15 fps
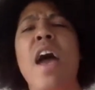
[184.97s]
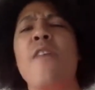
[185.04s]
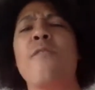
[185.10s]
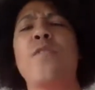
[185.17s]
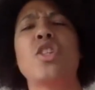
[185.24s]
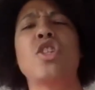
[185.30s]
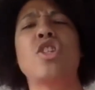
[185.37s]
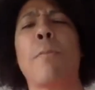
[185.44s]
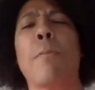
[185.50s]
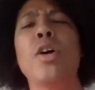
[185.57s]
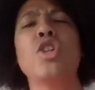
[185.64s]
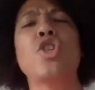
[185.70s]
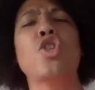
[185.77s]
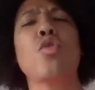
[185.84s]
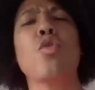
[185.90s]
efforts to
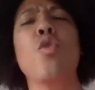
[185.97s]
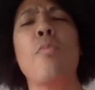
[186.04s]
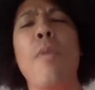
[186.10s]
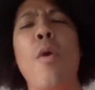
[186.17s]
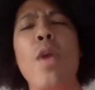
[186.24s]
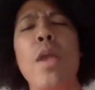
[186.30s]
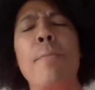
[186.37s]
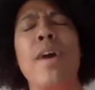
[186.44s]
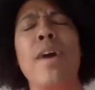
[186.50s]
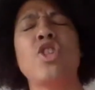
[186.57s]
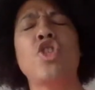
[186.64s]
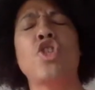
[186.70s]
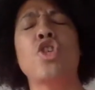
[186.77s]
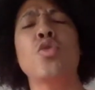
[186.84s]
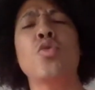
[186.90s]
push through, but we
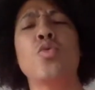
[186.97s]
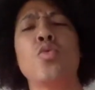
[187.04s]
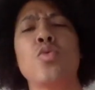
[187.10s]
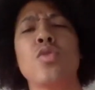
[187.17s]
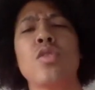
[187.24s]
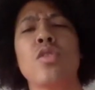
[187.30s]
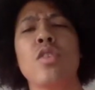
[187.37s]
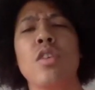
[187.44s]
must choose